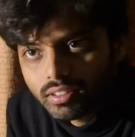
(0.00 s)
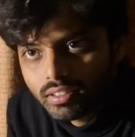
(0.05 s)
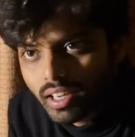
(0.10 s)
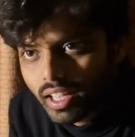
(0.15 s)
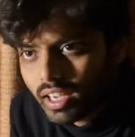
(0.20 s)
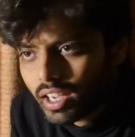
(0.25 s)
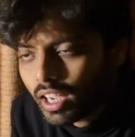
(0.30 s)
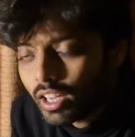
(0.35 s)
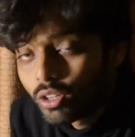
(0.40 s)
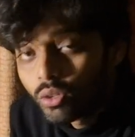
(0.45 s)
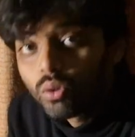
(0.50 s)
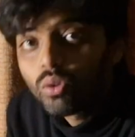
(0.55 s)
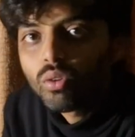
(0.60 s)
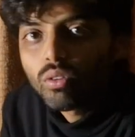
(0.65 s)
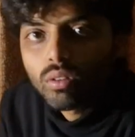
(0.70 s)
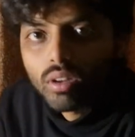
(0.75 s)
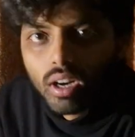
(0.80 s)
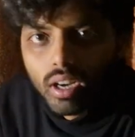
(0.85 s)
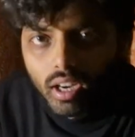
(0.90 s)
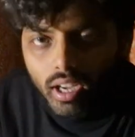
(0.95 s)
Like I
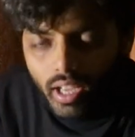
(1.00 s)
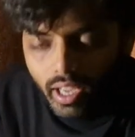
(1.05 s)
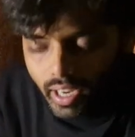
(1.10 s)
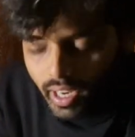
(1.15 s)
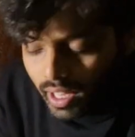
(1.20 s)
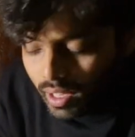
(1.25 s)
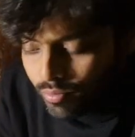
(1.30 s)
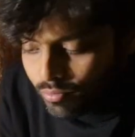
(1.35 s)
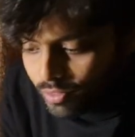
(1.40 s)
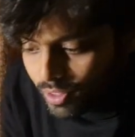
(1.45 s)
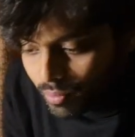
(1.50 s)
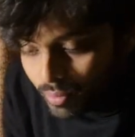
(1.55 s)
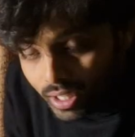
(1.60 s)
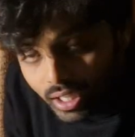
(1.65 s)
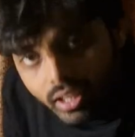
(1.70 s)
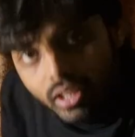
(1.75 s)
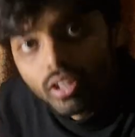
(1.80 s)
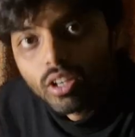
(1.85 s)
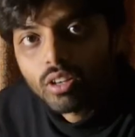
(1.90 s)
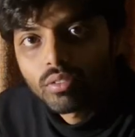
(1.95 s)
know and I'm
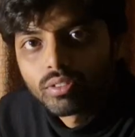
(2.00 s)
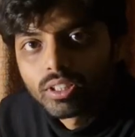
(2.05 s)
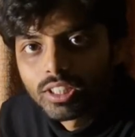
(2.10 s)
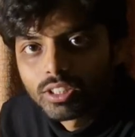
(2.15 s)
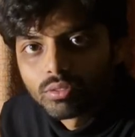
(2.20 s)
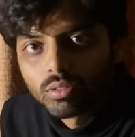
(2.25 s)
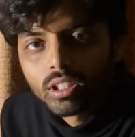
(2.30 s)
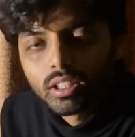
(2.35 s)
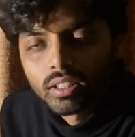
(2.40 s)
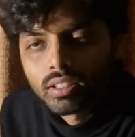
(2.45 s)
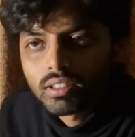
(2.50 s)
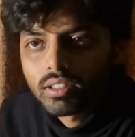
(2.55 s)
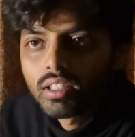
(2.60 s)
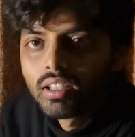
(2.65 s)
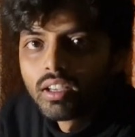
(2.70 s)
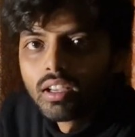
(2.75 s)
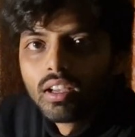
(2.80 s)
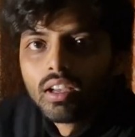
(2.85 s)
familiar of these words,